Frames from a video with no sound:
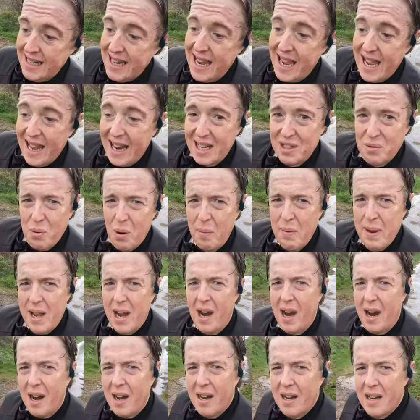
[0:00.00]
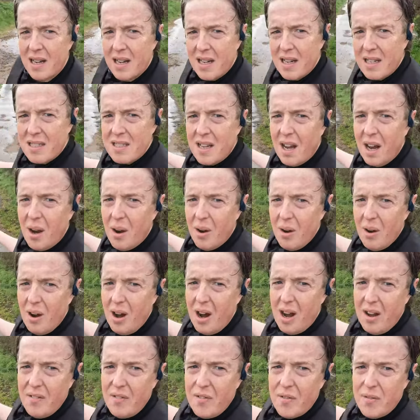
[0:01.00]
Yeah, that's where we are.
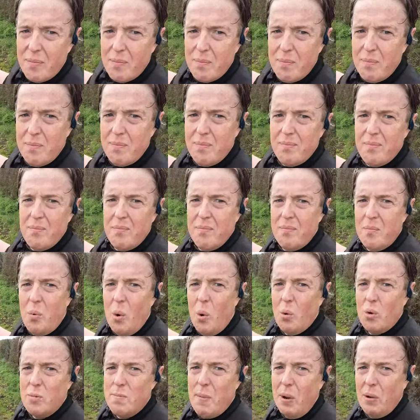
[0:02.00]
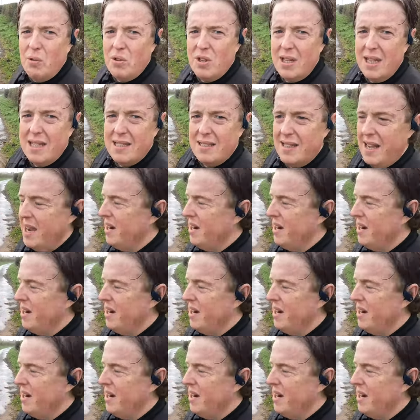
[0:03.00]
So I've walked most of this